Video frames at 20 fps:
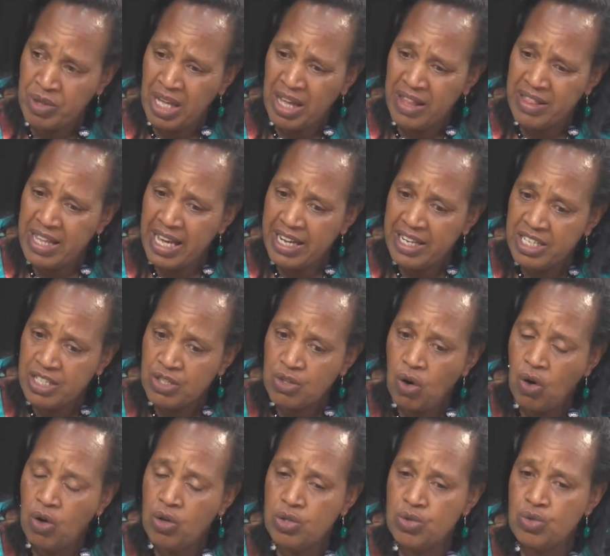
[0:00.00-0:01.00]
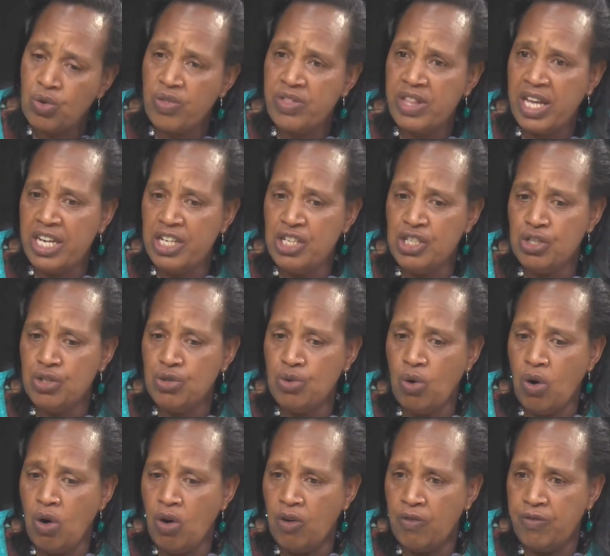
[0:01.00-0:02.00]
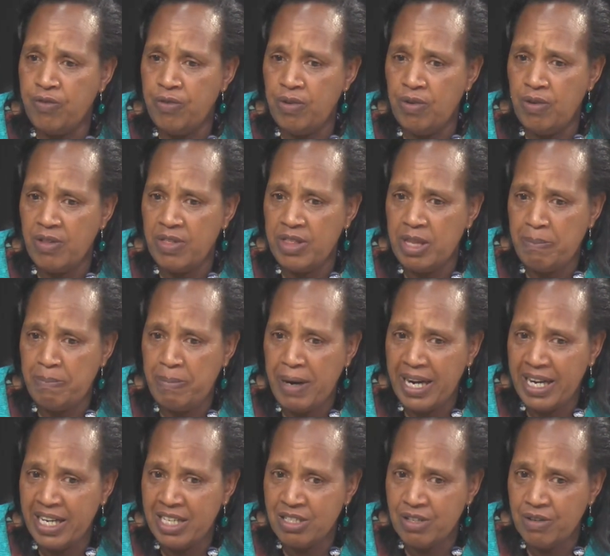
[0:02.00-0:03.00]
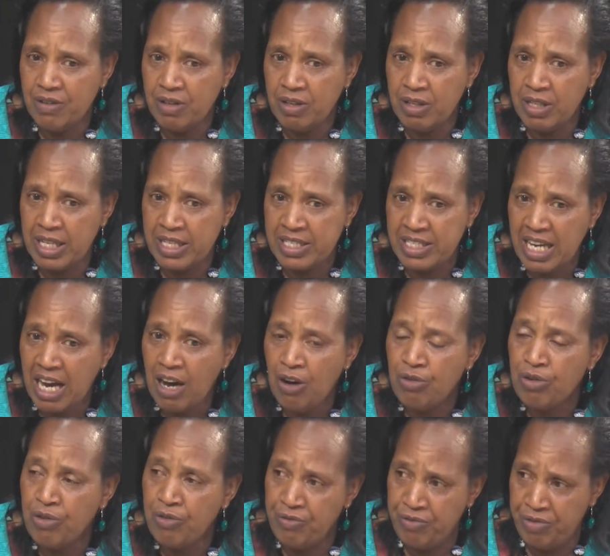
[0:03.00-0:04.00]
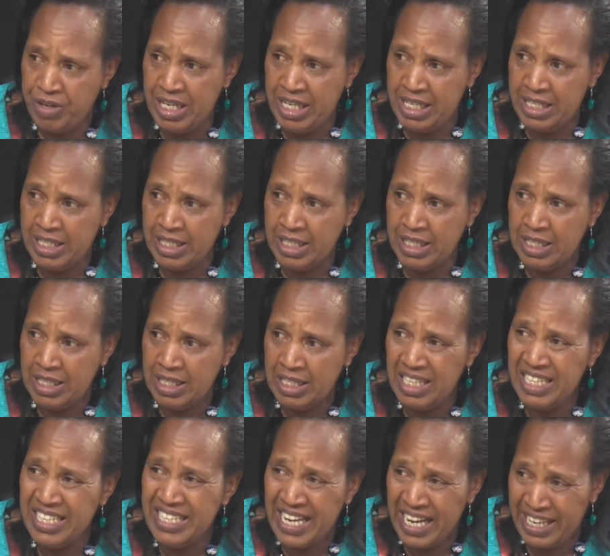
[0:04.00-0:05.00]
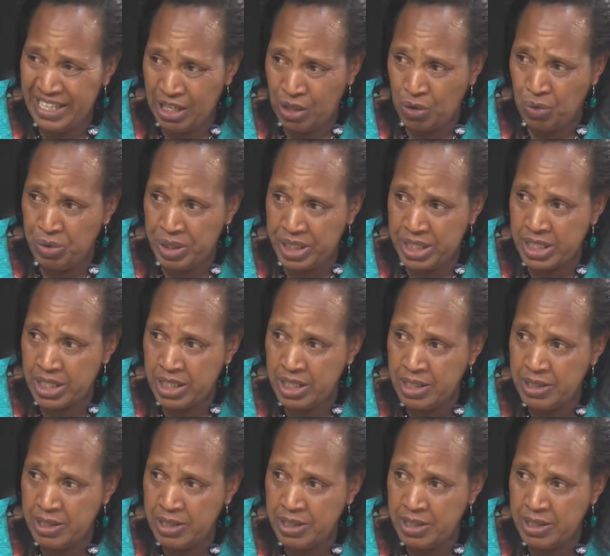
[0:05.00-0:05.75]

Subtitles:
There is also the issue of the child feeling inadequate